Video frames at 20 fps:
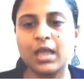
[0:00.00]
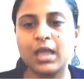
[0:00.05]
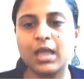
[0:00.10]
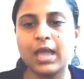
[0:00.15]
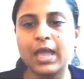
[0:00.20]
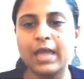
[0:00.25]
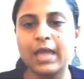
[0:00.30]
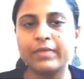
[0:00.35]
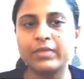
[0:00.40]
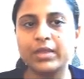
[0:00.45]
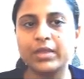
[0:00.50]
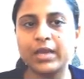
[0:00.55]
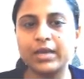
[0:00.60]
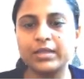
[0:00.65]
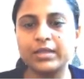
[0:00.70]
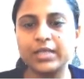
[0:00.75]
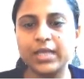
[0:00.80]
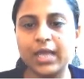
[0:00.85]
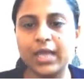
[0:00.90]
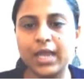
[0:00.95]
And then at
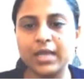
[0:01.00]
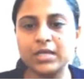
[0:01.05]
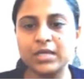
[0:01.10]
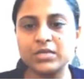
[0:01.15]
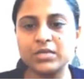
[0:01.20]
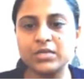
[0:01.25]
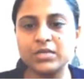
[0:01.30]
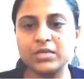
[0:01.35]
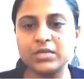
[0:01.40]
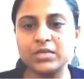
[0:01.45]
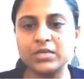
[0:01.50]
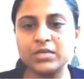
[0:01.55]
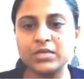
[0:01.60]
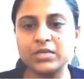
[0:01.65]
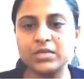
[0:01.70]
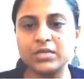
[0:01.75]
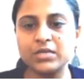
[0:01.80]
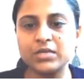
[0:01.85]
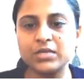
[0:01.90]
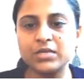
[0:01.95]
the end we will look
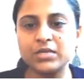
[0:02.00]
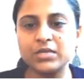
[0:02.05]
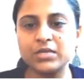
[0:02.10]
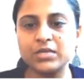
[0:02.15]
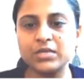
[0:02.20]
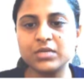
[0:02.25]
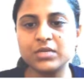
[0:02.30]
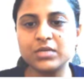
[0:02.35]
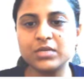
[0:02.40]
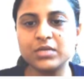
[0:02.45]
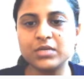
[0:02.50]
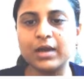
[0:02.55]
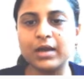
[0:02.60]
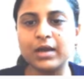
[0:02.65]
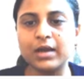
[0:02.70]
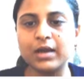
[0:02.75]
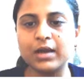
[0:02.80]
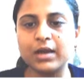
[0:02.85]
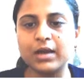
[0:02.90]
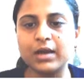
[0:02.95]
at the
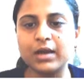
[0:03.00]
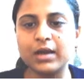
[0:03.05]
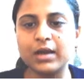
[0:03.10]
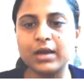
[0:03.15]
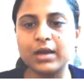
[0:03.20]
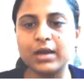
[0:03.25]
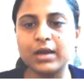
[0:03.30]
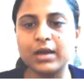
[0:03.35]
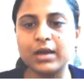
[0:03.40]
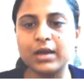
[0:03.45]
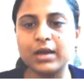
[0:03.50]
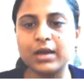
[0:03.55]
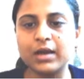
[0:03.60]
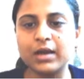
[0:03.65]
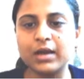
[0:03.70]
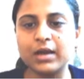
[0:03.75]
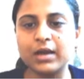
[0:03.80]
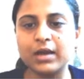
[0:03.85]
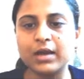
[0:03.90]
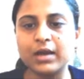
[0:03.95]
factors
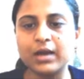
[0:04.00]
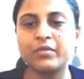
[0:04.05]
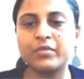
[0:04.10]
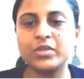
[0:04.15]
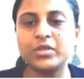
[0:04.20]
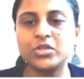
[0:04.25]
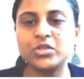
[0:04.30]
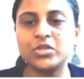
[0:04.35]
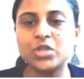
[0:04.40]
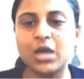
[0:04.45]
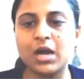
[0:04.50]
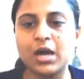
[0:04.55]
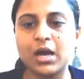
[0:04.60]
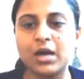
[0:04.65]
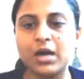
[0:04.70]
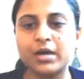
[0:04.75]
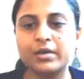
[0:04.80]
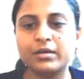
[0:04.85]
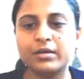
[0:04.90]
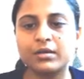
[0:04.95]
which
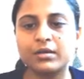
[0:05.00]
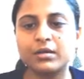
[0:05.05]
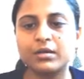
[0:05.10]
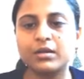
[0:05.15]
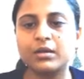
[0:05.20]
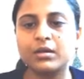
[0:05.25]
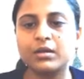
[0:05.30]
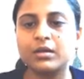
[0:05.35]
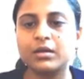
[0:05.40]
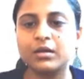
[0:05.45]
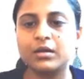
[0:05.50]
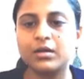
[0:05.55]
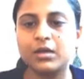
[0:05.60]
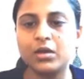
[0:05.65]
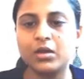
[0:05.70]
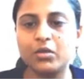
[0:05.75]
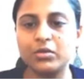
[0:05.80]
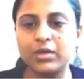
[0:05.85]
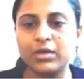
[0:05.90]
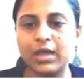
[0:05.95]
are
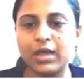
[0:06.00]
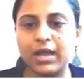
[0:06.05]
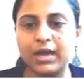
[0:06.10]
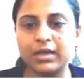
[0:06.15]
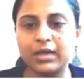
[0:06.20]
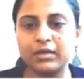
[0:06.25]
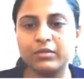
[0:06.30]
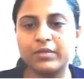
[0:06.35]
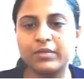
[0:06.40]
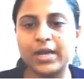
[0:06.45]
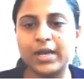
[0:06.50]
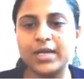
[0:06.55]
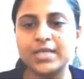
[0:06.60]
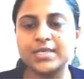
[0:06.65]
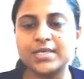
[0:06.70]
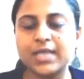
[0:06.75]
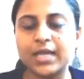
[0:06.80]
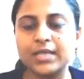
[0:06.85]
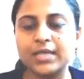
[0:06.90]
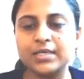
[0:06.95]
looked at while
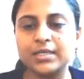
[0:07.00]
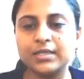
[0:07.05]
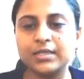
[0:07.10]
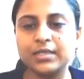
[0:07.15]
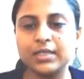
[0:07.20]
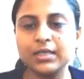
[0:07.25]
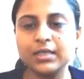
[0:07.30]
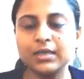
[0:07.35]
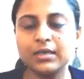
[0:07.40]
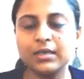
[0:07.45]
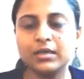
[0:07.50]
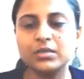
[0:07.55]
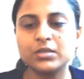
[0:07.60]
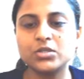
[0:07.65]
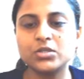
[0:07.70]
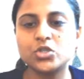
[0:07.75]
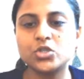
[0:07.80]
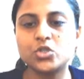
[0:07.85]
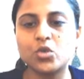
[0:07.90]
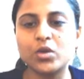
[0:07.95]
deciding the
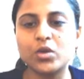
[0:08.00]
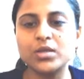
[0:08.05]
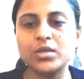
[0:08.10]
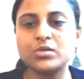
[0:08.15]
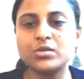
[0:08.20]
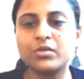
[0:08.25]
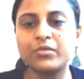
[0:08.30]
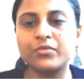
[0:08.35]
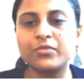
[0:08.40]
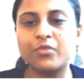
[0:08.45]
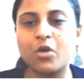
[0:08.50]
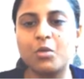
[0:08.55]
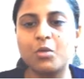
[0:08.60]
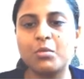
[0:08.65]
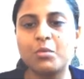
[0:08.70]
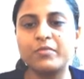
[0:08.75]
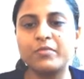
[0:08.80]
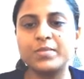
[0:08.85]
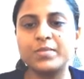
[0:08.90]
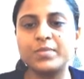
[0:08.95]
choice of form
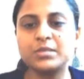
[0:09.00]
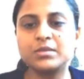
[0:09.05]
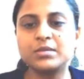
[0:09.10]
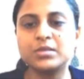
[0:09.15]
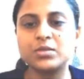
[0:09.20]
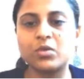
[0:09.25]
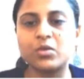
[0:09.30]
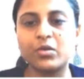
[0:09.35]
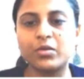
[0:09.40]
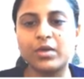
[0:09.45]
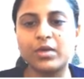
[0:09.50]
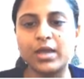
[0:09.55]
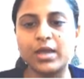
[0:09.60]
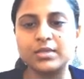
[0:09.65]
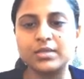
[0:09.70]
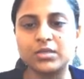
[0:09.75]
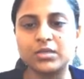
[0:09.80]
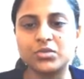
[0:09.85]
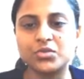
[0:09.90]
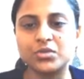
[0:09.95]
of business
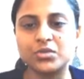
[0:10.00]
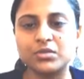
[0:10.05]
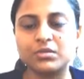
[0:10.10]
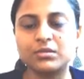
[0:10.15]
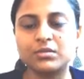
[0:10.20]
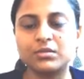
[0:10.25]
organization.